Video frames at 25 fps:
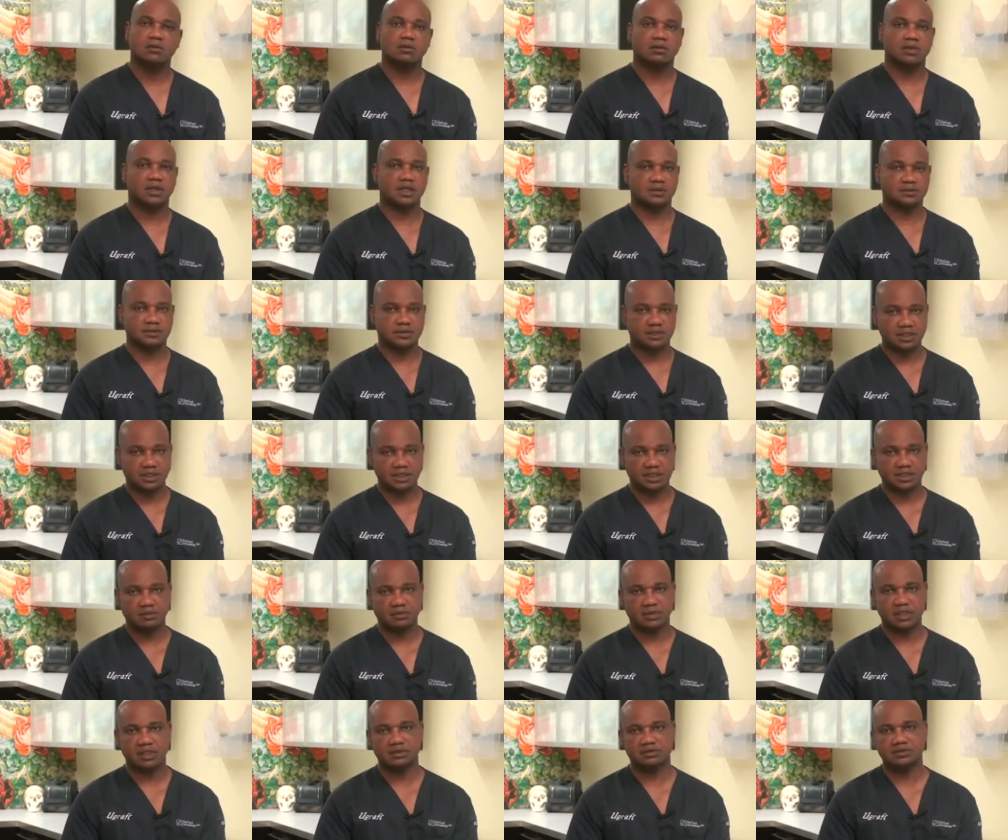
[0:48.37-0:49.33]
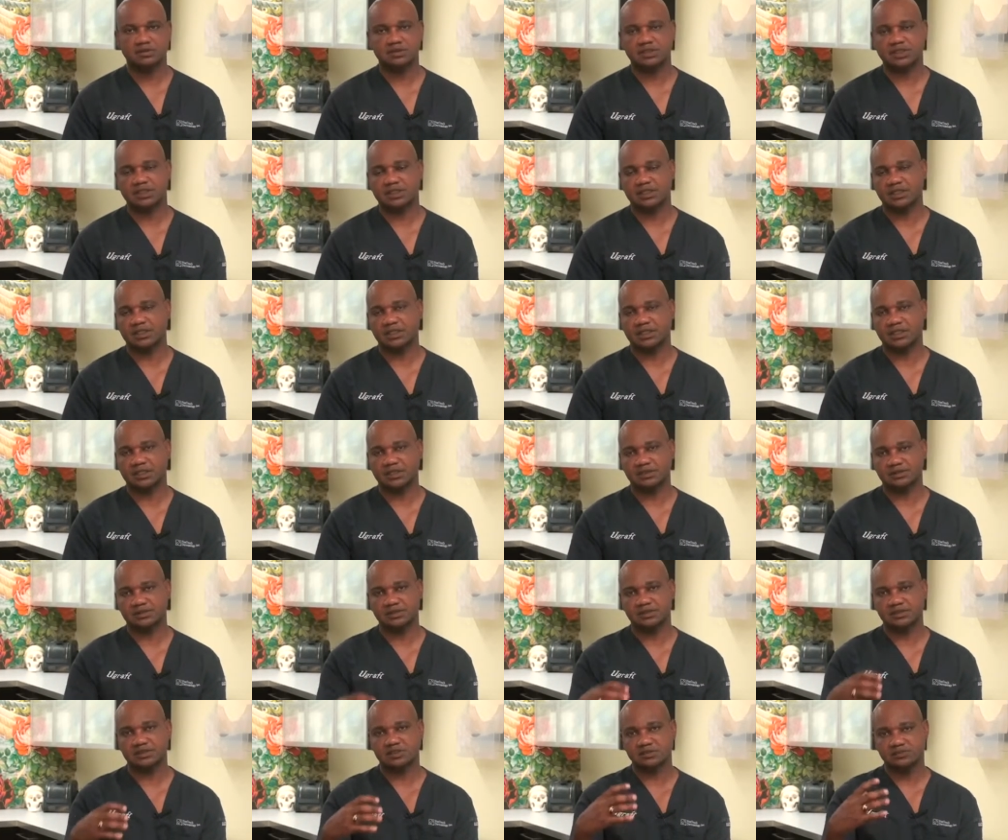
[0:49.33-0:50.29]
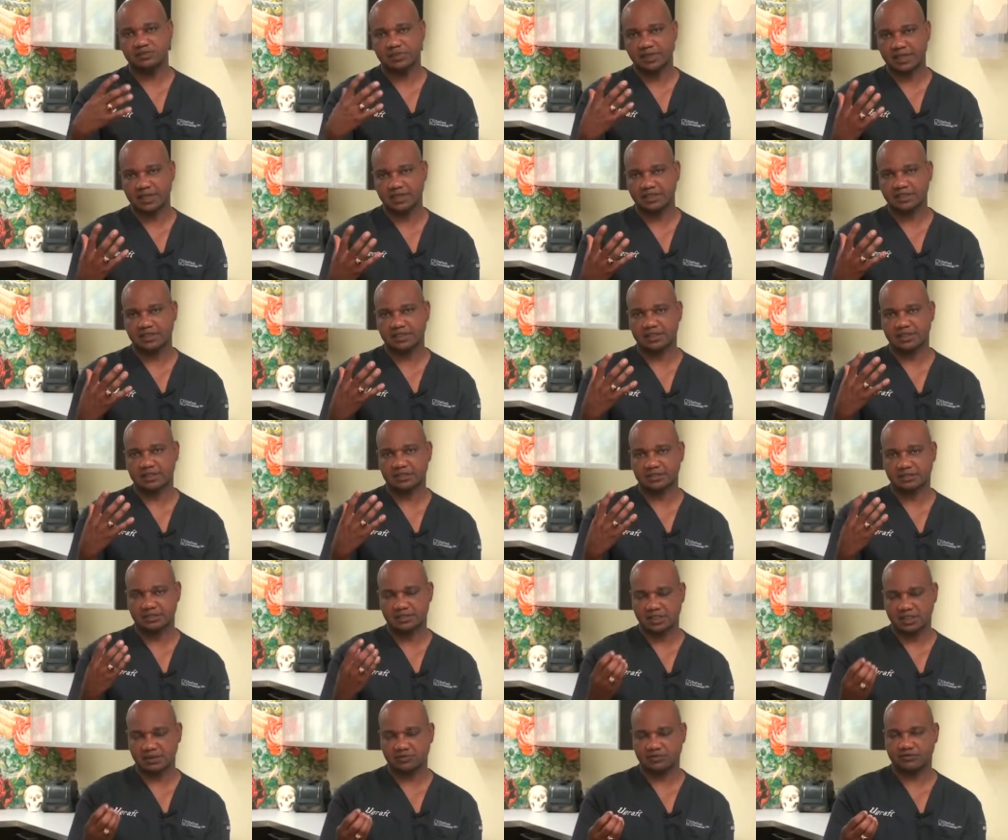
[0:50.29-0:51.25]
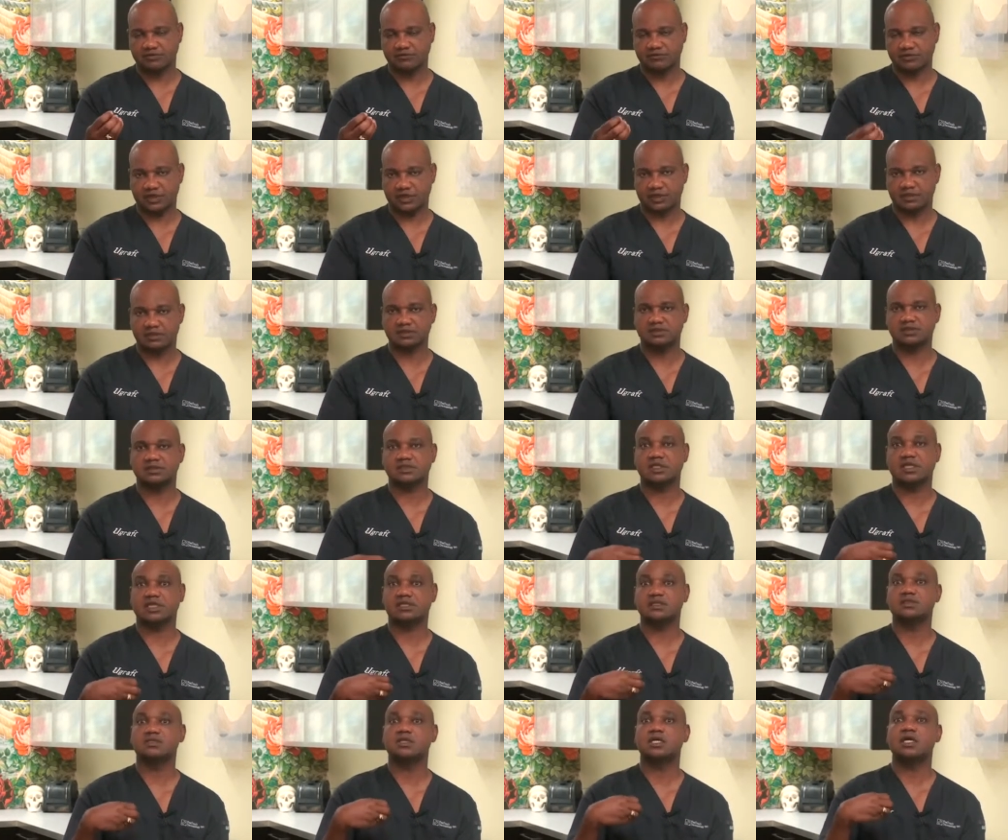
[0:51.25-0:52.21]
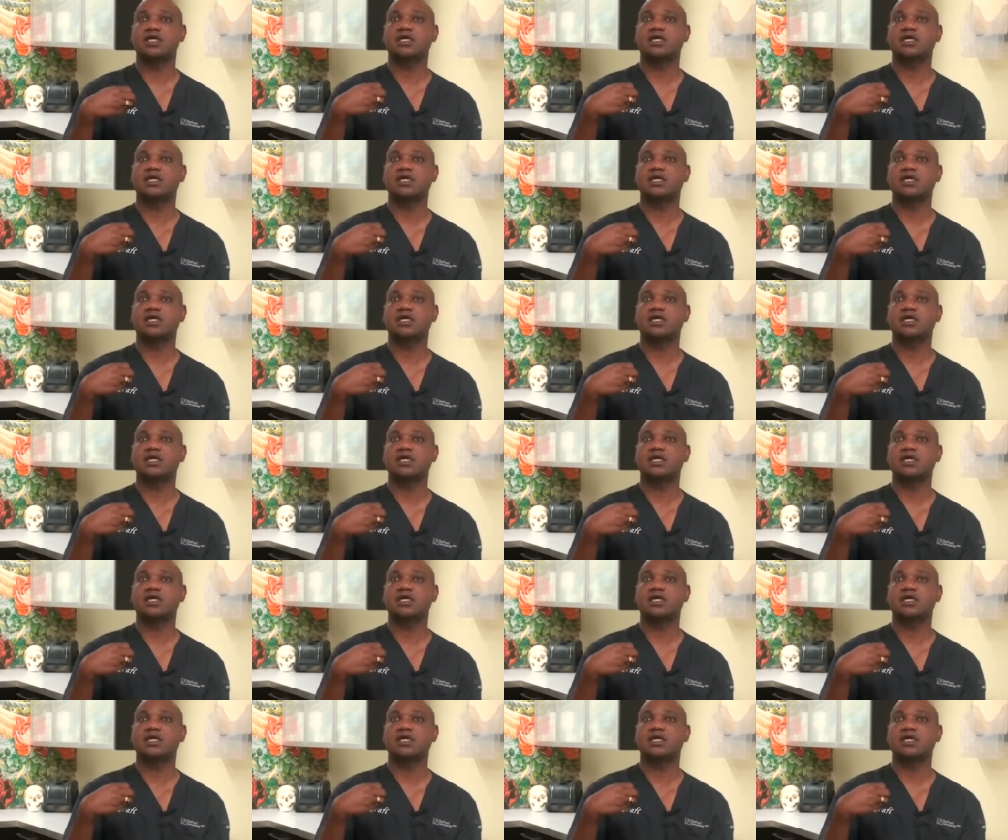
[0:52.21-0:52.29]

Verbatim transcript: What I'm talking about today is the spider type of veins that